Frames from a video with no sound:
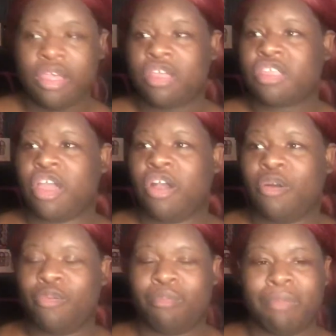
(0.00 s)

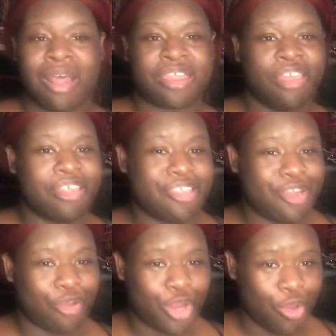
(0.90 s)
So my sister
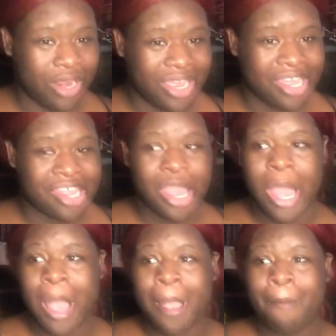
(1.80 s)
don't know this,
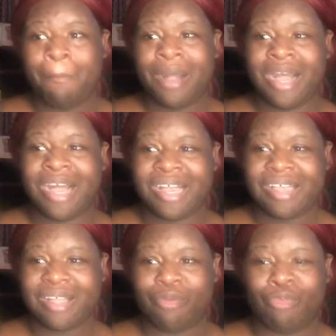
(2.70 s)
but
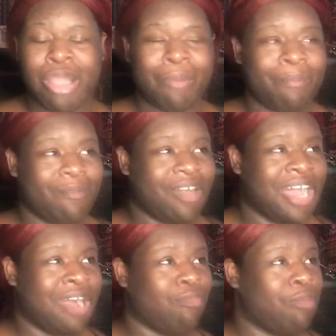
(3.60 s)
when
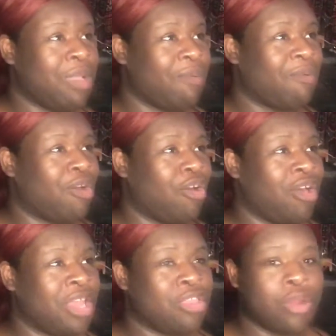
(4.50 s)
we were
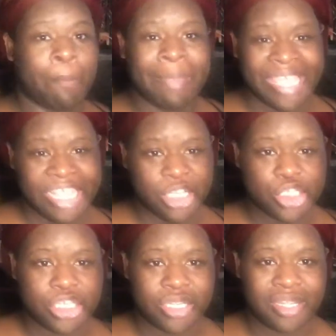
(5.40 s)
going to the
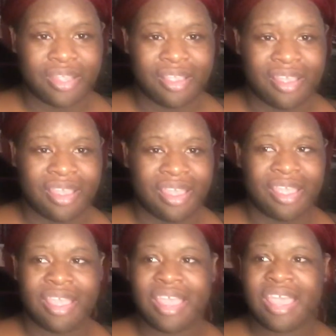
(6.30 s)
beach,
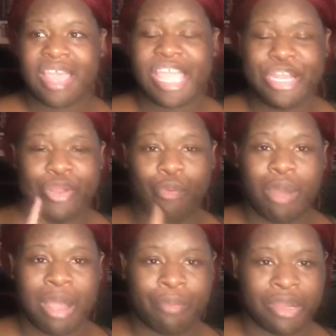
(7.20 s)
he knew
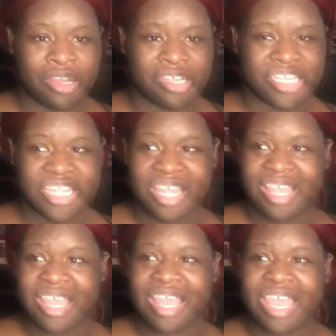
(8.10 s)
where I was.
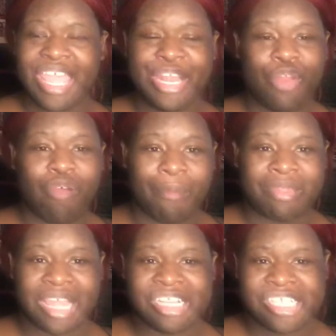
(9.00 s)
He knew I
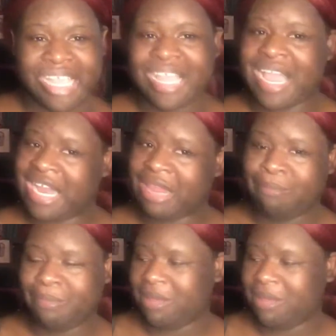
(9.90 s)
was at Jack and Island,